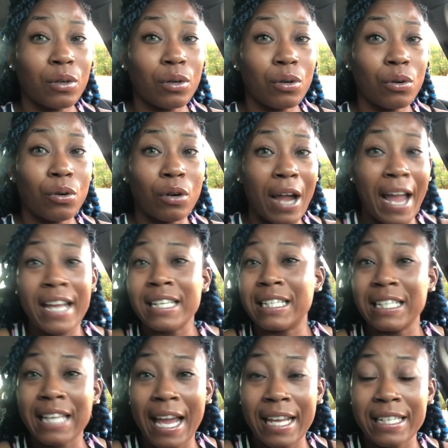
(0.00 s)
or
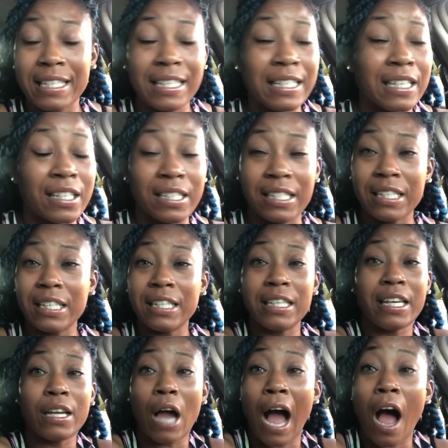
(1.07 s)
ADAD or
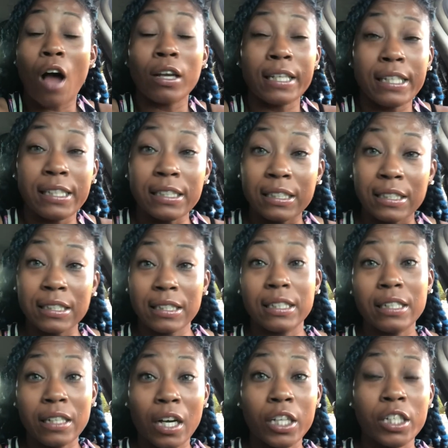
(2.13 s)
DDD, all these
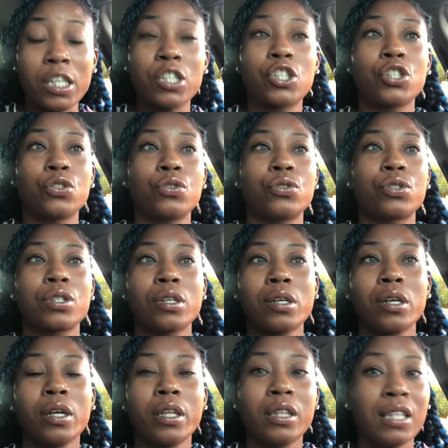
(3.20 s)
initials,
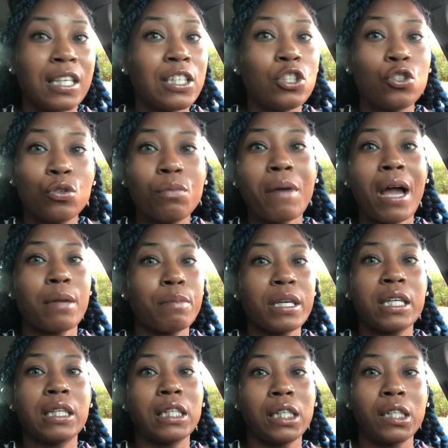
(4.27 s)
then you might be
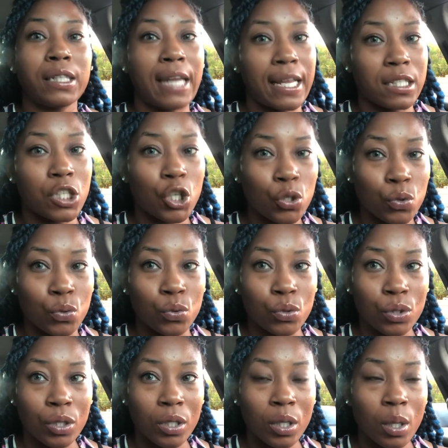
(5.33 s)
a little that too
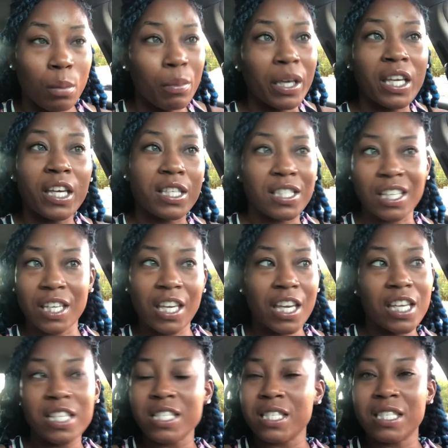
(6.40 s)
because the
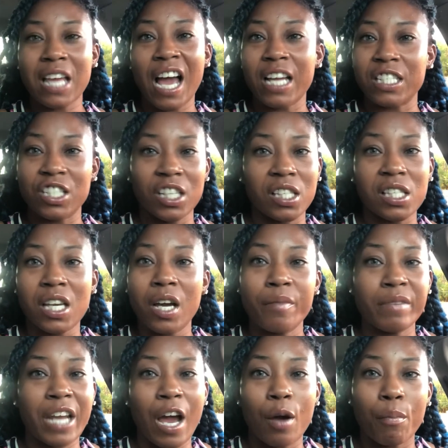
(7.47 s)
kids is not just
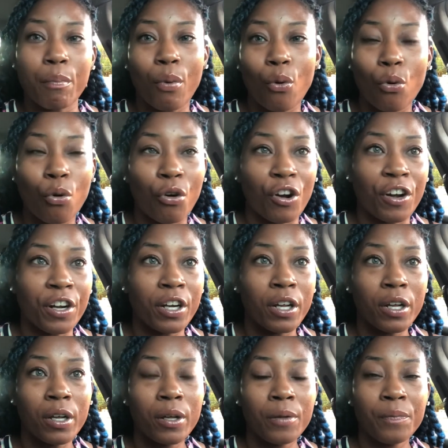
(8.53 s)
coming out born
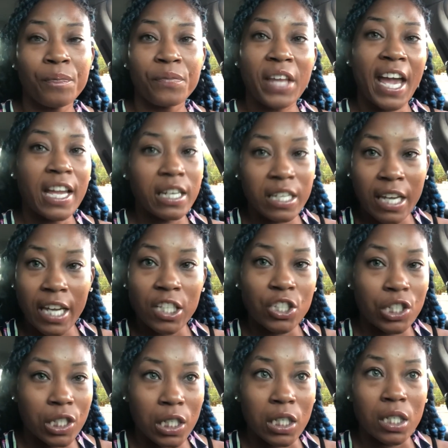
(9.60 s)

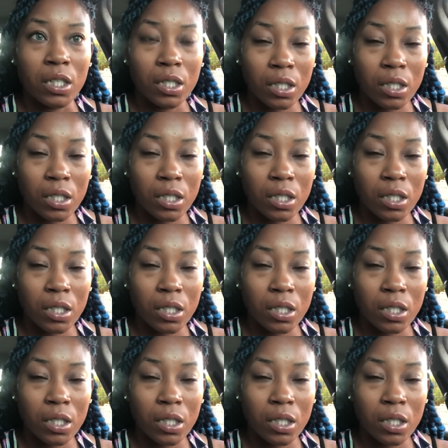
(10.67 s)
ADHD.